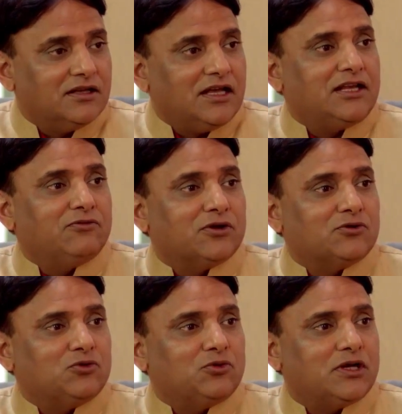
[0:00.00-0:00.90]
anyone
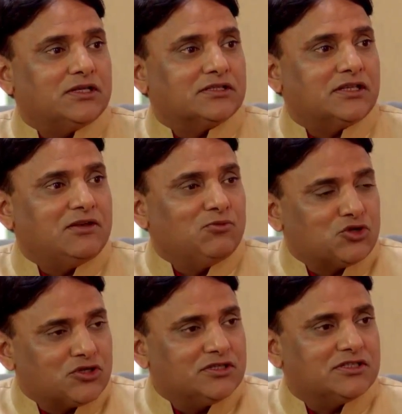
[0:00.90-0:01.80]
who has
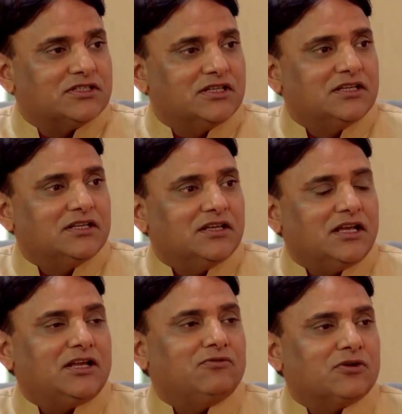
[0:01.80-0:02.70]
emotions,
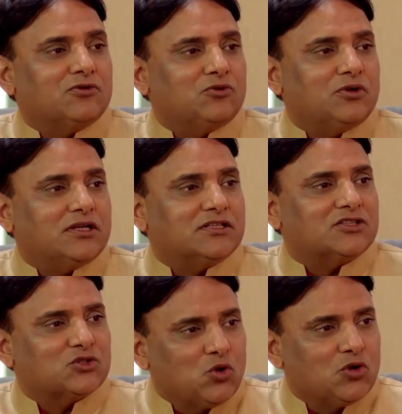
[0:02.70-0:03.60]
anyone who has a
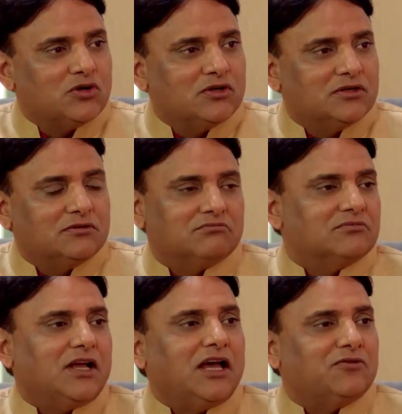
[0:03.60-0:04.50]
soul,
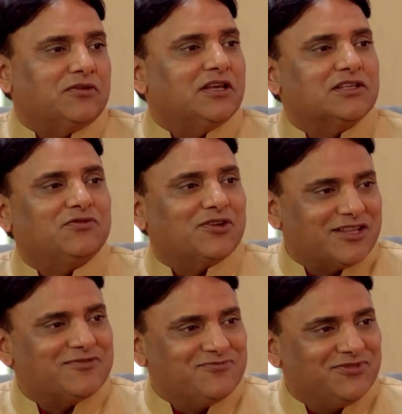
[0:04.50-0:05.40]
Ayurveda is for
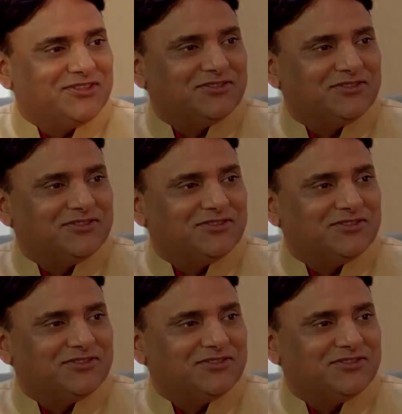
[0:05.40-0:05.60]
them.